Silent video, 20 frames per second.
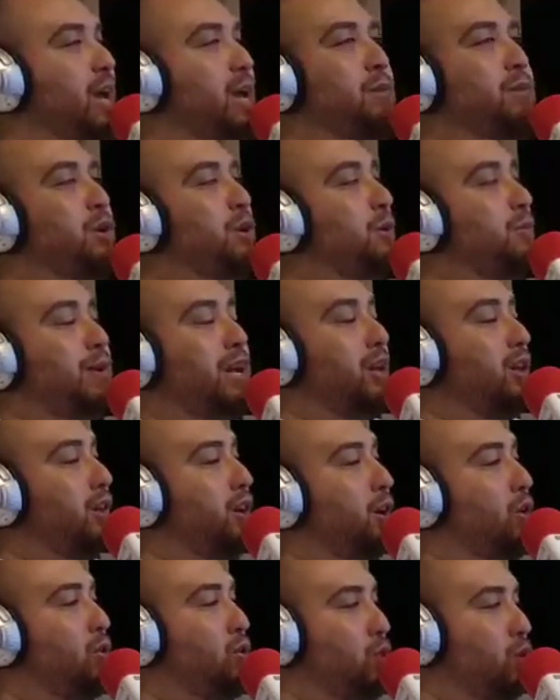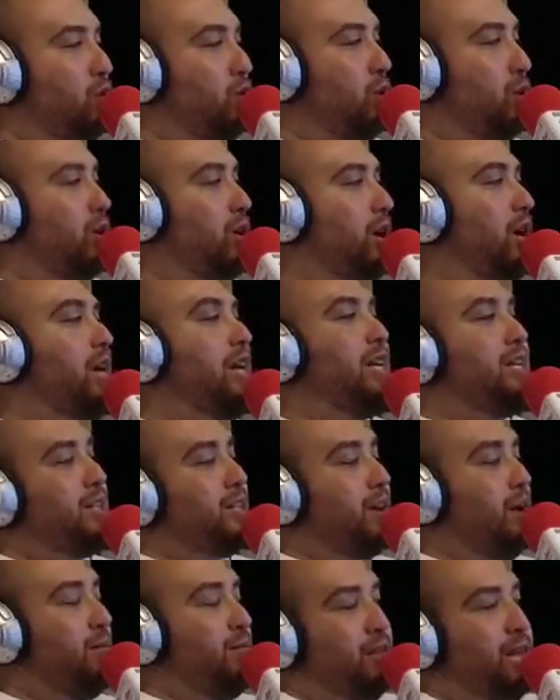But you can be a little cooler.
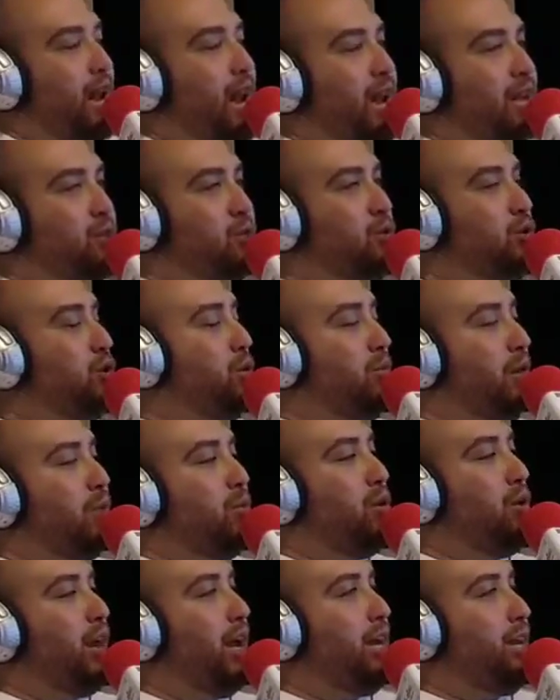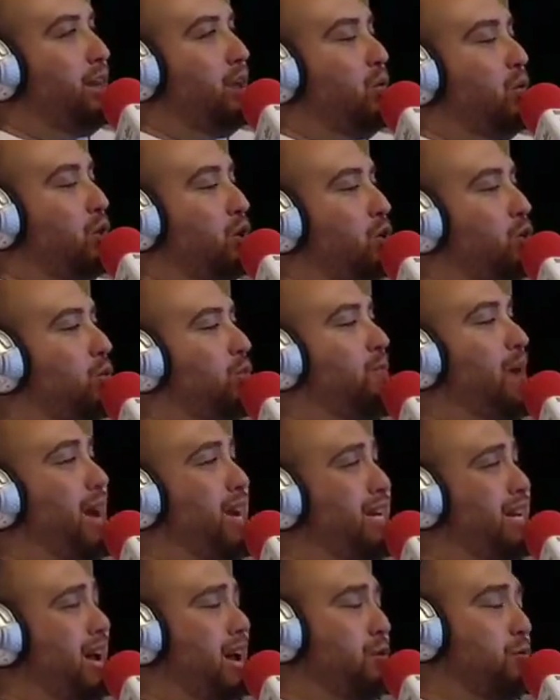Some dads, do you remember like there were my
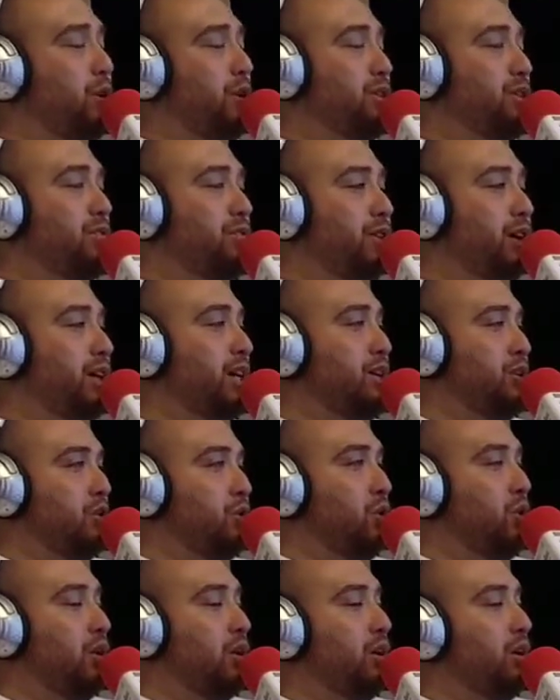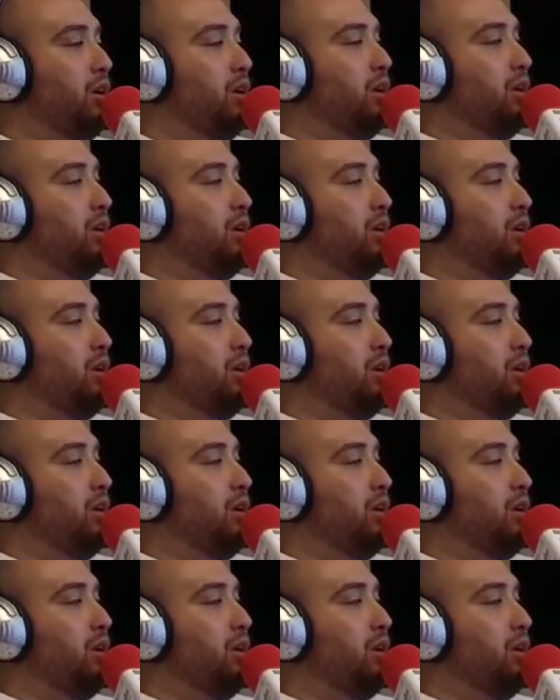dad was a fucking dork.